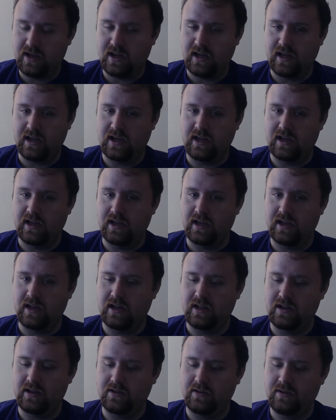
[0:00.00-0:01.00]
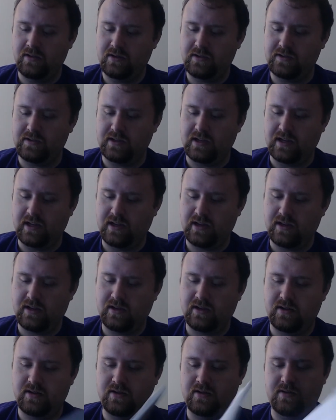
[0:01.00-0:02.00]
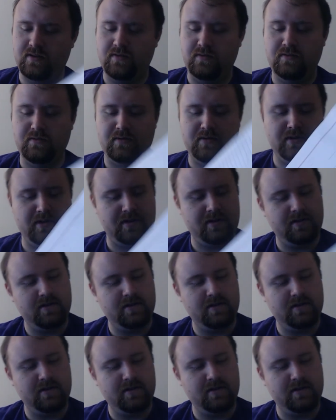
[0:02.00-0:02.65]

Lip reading: And it looks like, oh look,